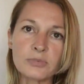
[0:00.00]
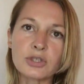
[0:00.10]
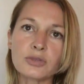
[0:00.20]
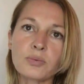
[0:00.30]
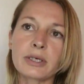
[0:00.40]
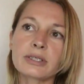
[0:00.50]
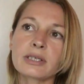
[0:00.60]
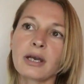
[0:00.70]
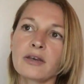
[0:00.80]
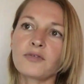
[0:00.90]
Just wanted
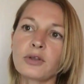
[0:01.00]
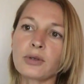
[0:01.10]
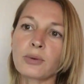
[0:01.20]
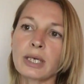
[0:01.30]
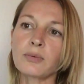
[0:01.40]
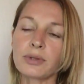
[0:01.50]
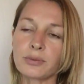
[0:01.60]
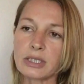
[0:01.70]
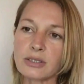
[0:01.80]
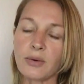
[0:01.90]
to kind of fill you in with
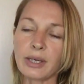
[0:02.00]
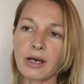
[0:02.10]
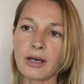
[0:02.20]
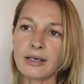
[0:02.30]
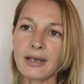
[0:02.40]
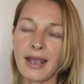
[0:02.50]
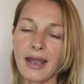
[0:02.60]
what's going on